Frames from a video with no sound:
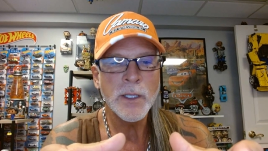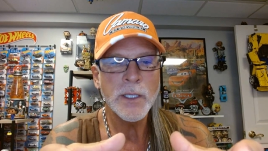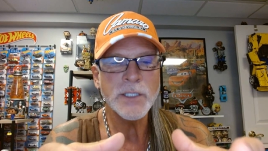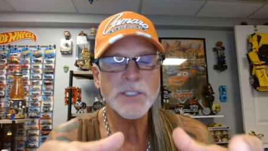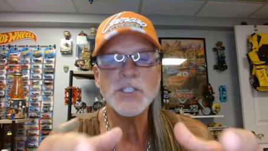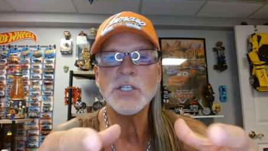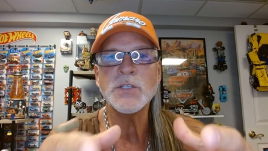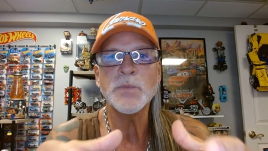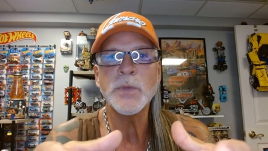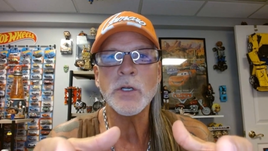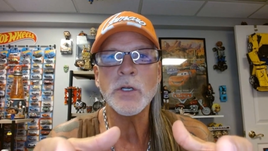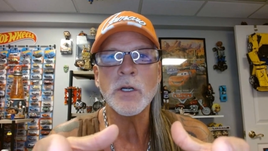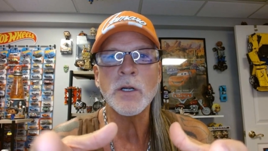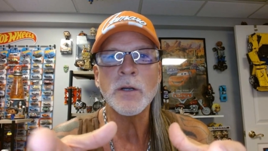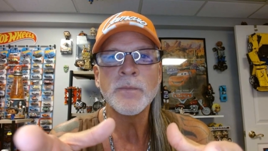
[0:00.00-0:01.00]
it's just
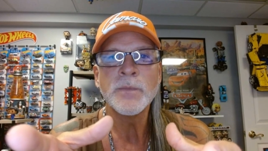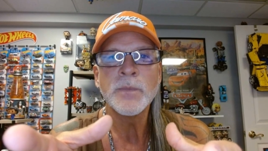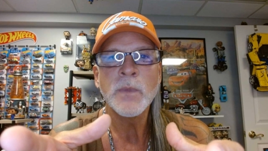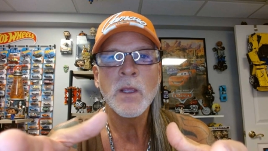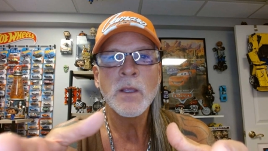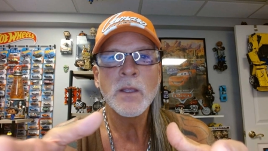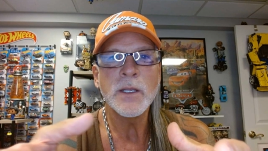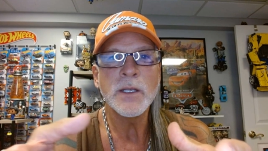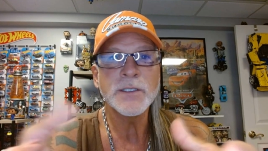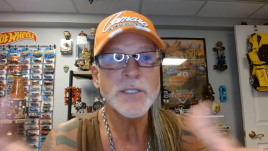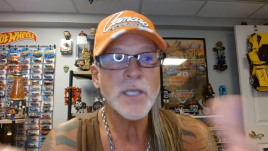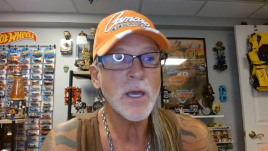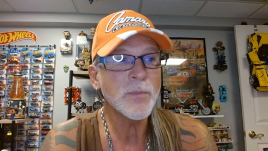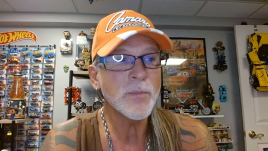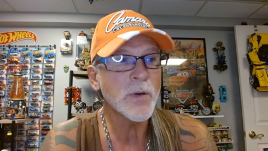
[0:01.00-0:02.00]
pure and it's
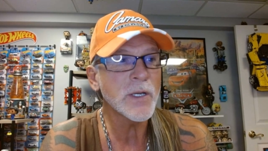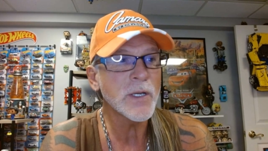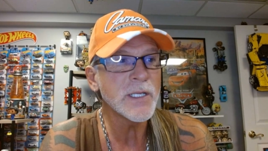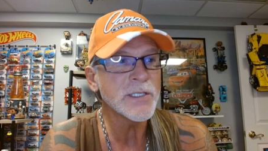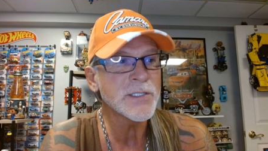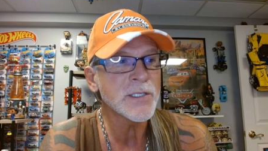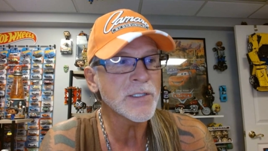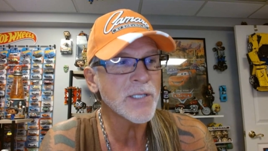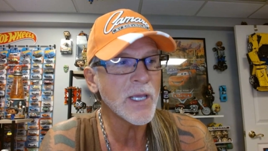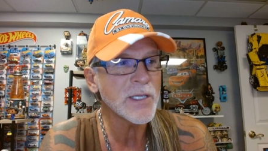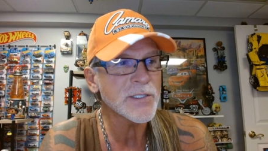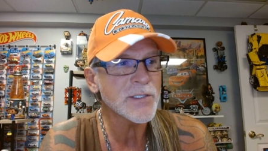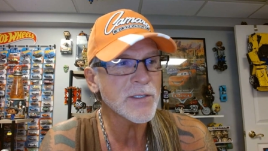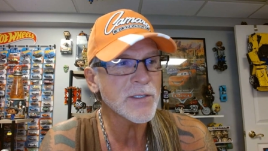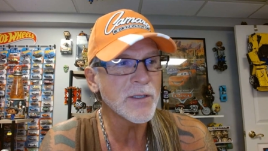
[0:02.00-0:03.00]
got a pretty decent
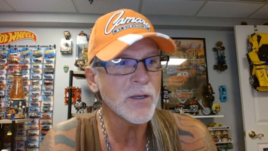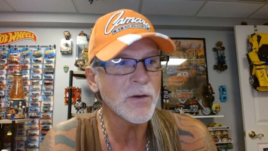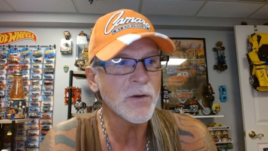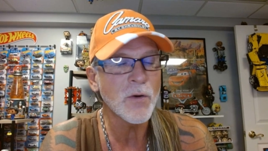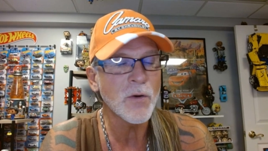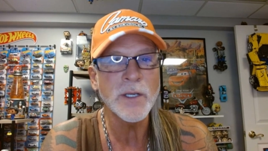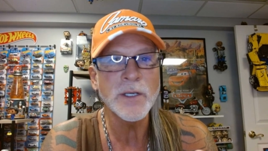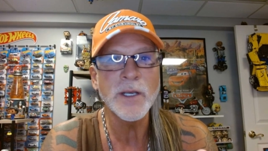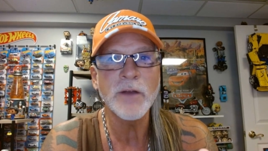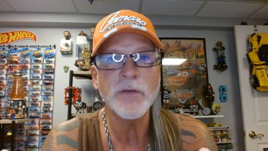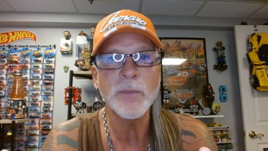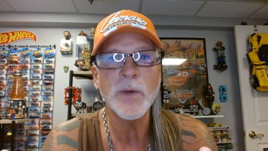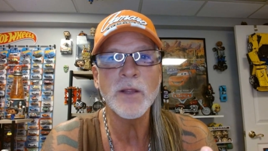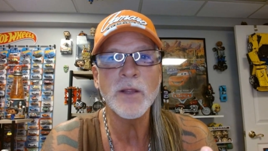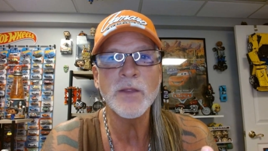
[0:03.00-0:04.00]
taste, you know, according to
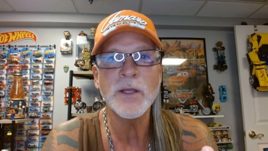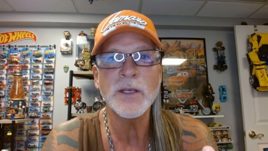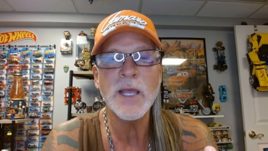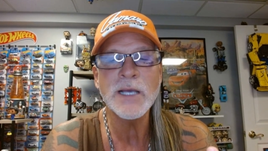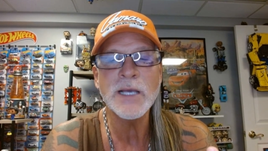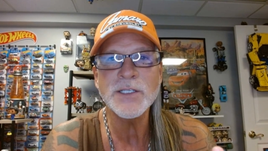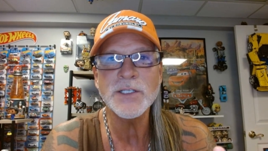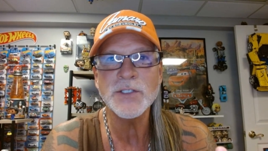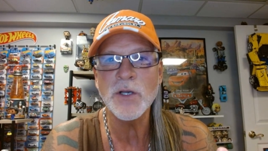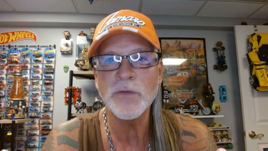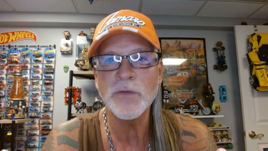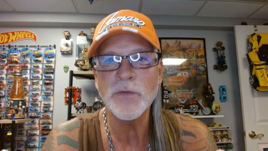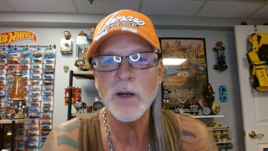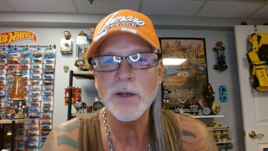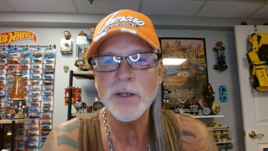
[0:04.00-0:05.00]
everybody that has it so
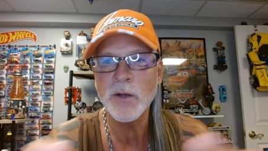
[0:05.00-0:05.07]
far.